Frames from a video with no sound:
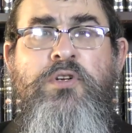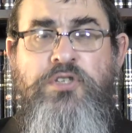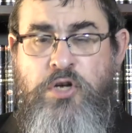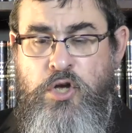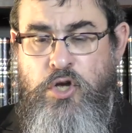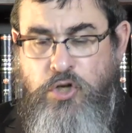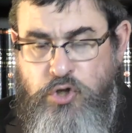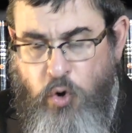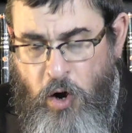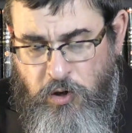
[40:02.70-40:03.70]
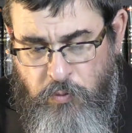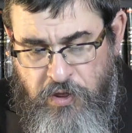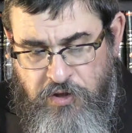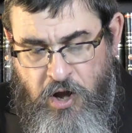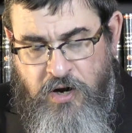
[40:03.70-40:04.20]
which join
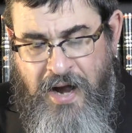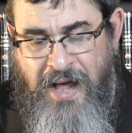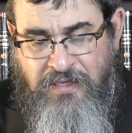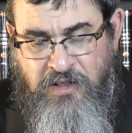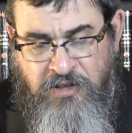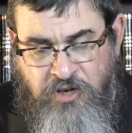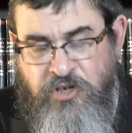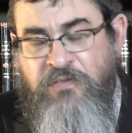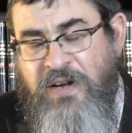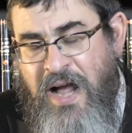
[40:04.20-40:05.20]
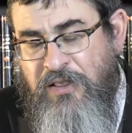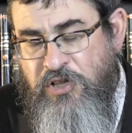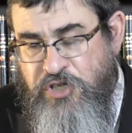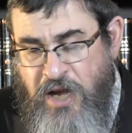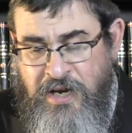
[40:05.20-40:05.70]
with Zah, godless Rishon and
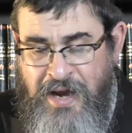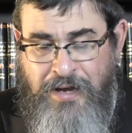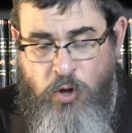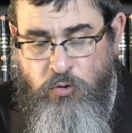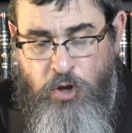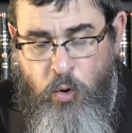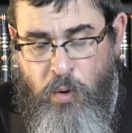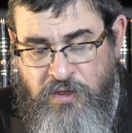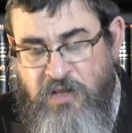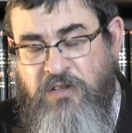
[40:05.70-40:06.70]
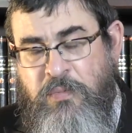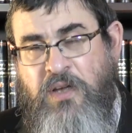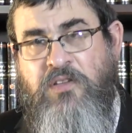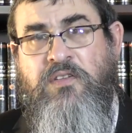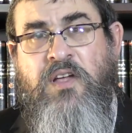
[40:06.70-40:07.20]
godless Chanin. I don't know what this
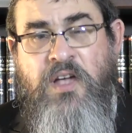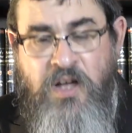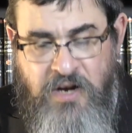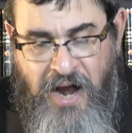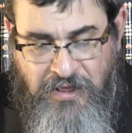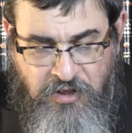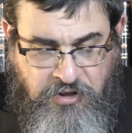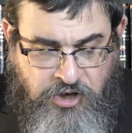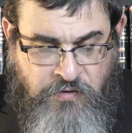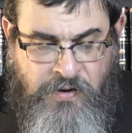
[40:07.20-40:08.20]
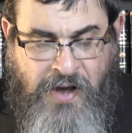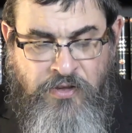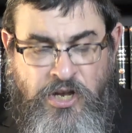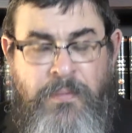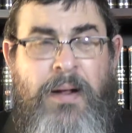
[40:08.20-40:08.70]
means, godless Rishon and
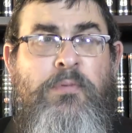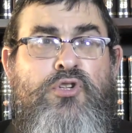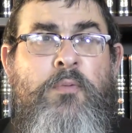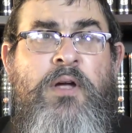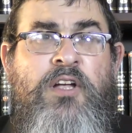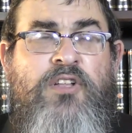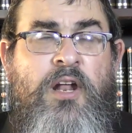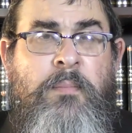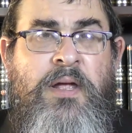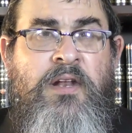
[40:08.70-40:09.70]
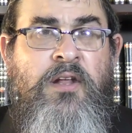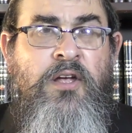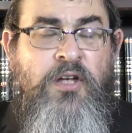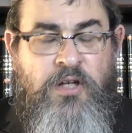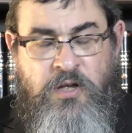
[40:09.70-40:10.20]
godless Chanin, but I'm assuming it's going to mean
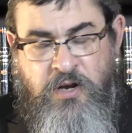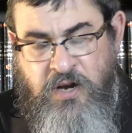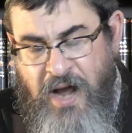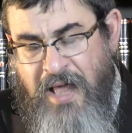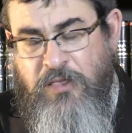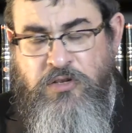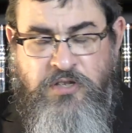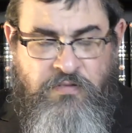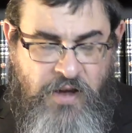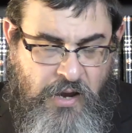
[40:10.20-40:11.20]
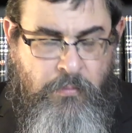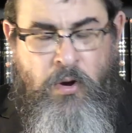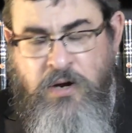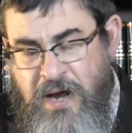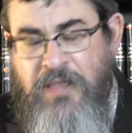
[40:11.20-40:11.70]
godless of
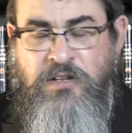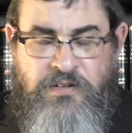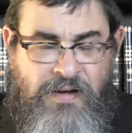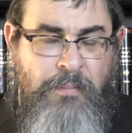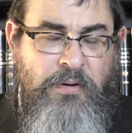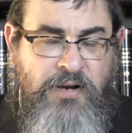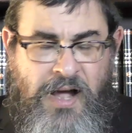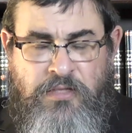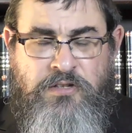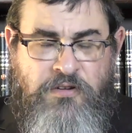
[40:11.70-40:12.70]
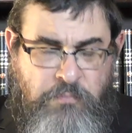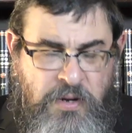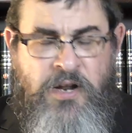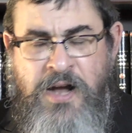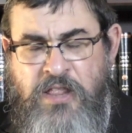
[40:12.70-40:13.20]
Eimah and godless of Abba, godless of
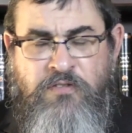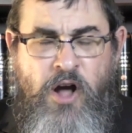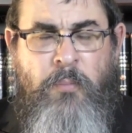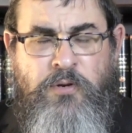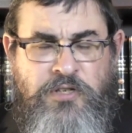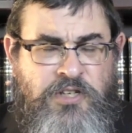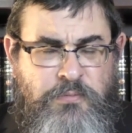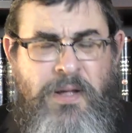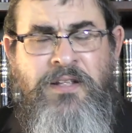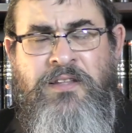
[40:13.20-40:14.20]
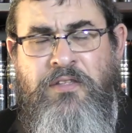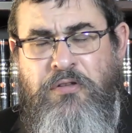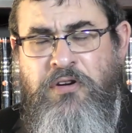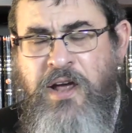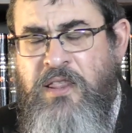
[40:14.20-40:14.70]
Bina and godless of Chachma, which is explained in the
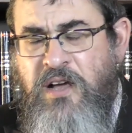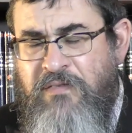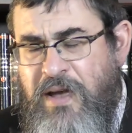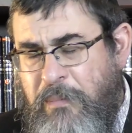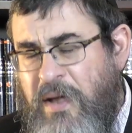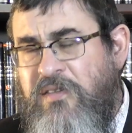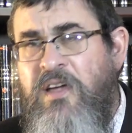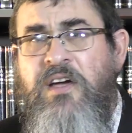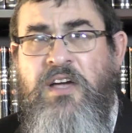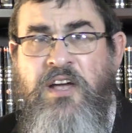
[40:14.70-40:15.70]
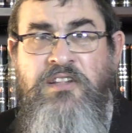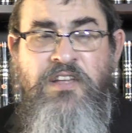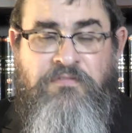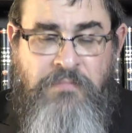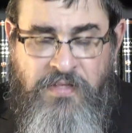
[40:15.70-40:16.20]
third chelik of Ayin Beis. It's
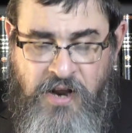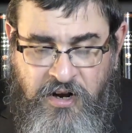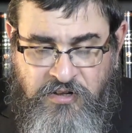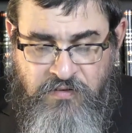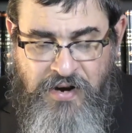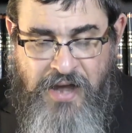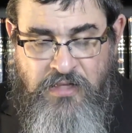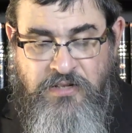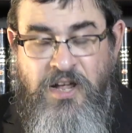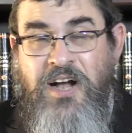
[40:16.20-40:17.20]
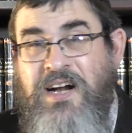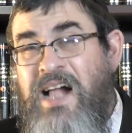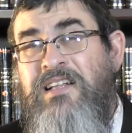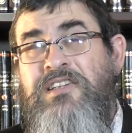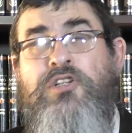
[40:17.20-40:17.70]
different madregas of godless.
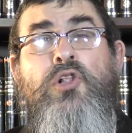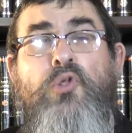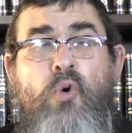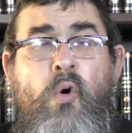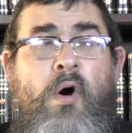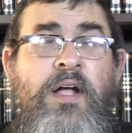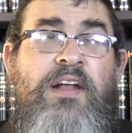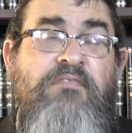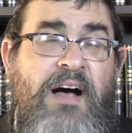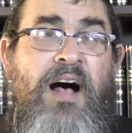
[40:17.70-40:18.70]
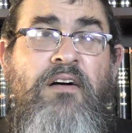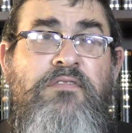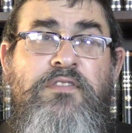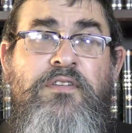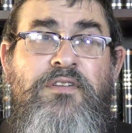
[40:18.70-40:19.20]
Godless is a long,
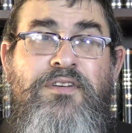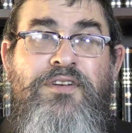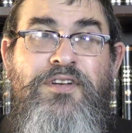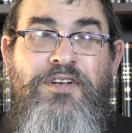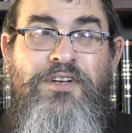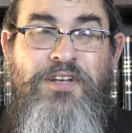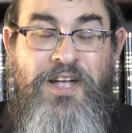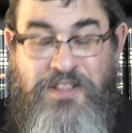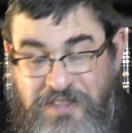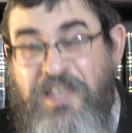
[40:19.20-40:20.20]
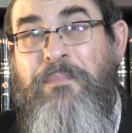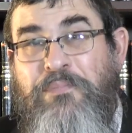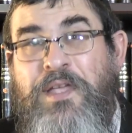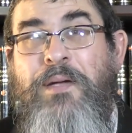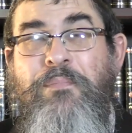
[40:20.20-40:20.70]
involved, and deep
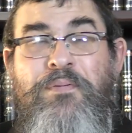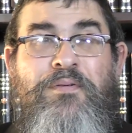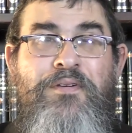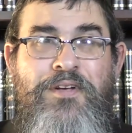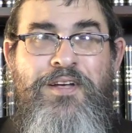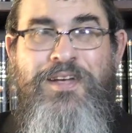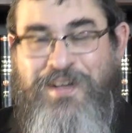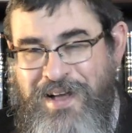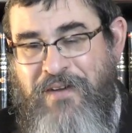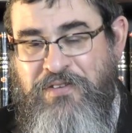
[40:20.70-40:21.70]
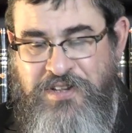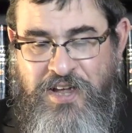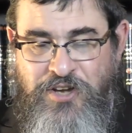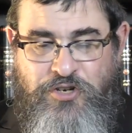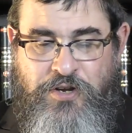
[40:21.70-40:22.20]

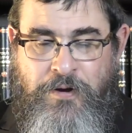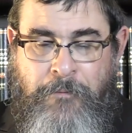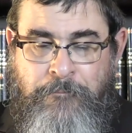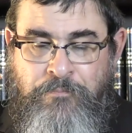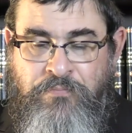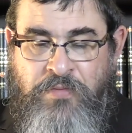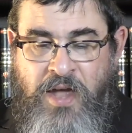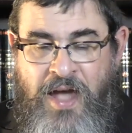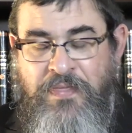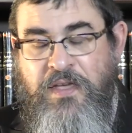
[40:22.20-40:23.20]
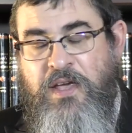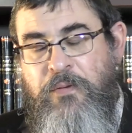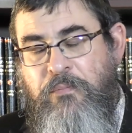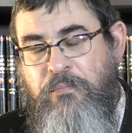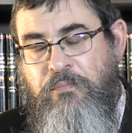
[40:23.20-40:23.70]
conversation, and the
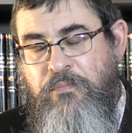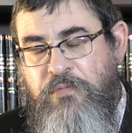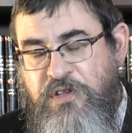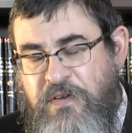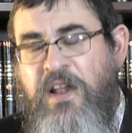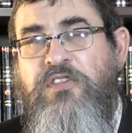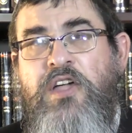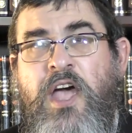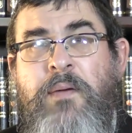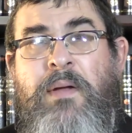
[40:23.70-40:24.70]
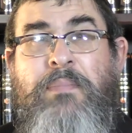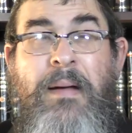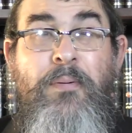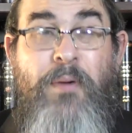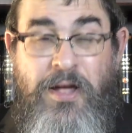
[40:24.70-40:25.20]
Sfiras Eimah
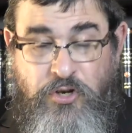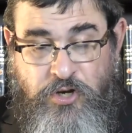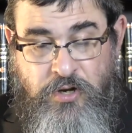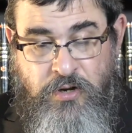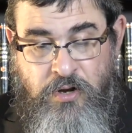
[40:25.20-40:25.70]
preparation